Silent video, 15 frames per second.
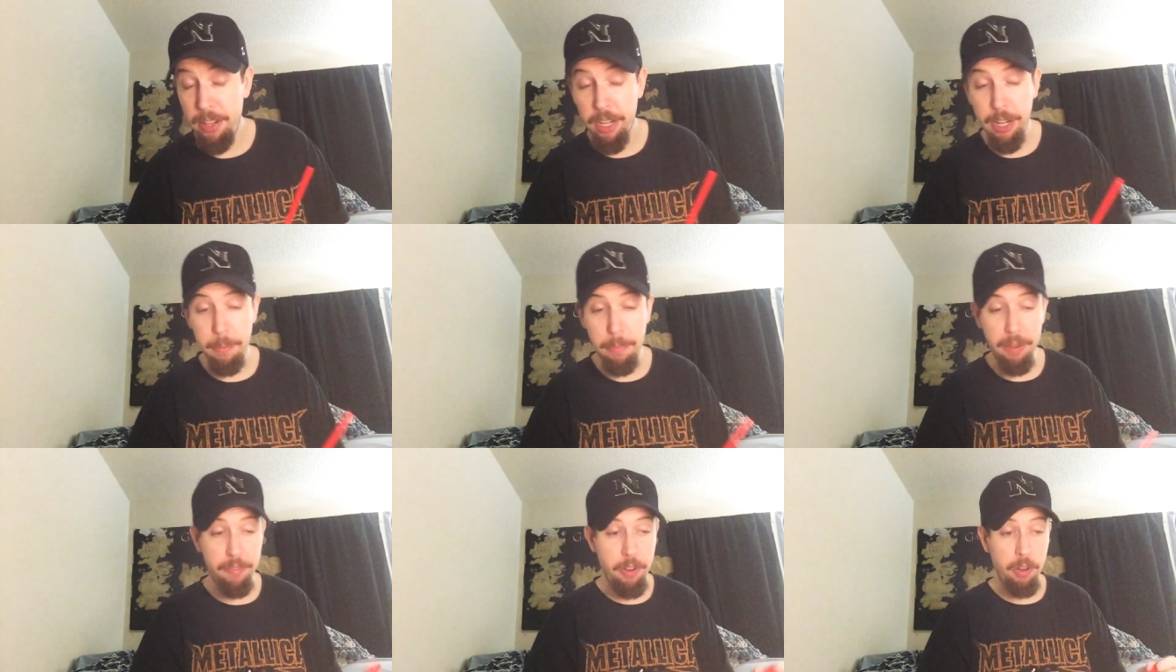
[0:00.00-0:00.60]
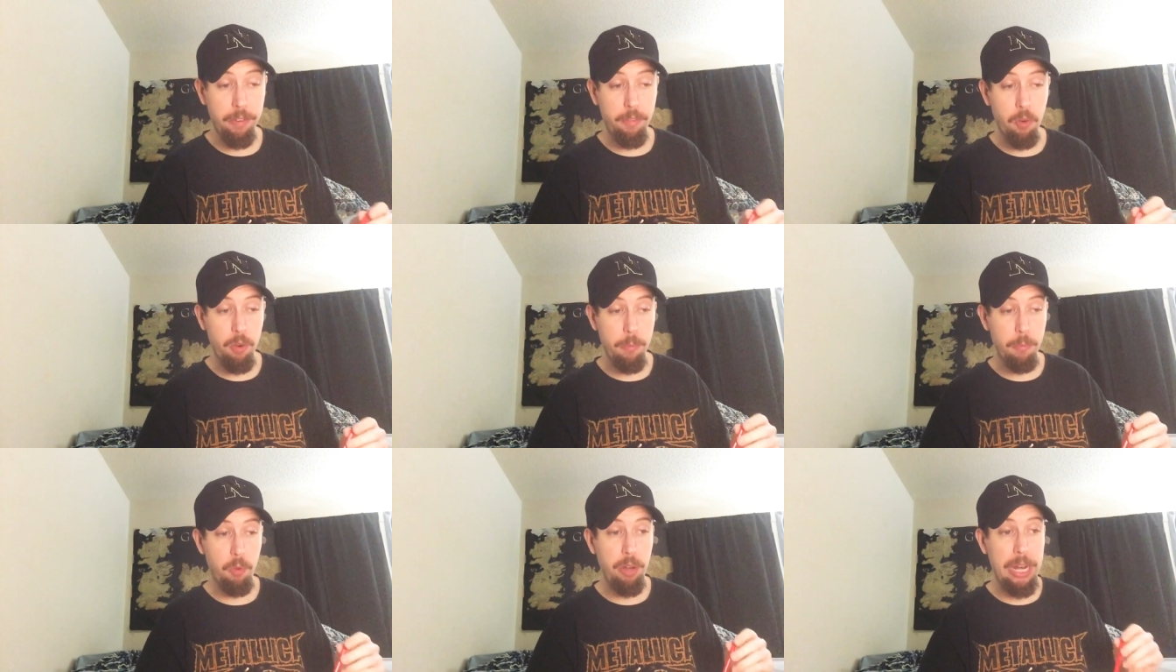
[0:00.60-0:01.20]
They're going to be voting
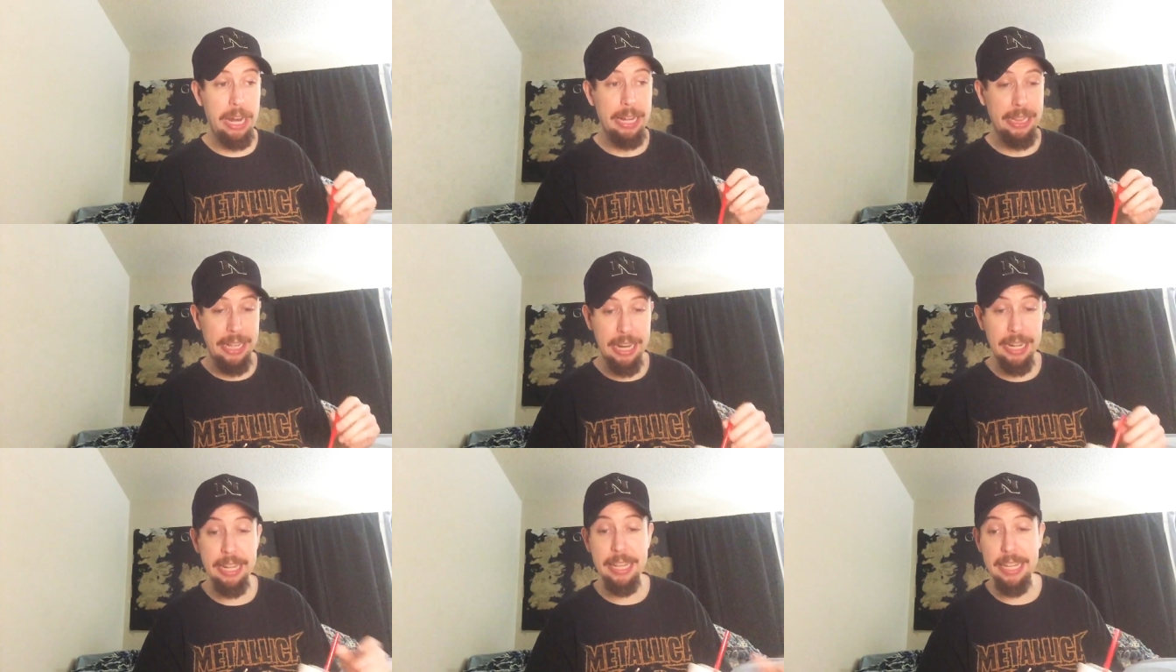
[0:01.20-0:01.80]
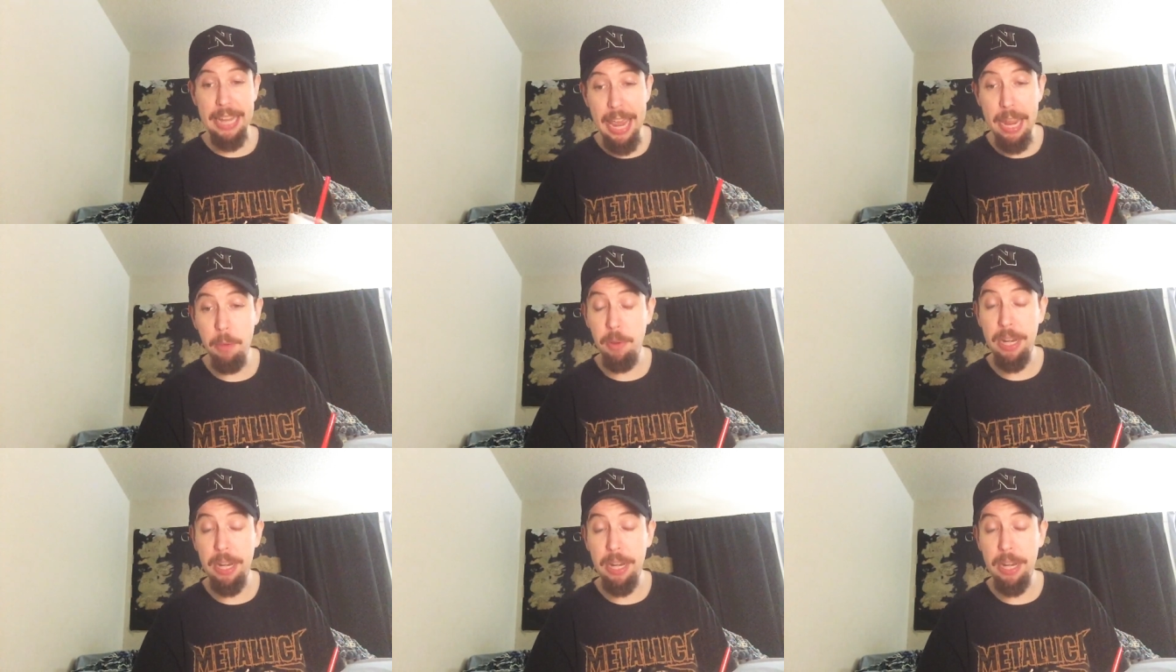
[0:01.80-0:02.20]
for him when, it, at the end of the day,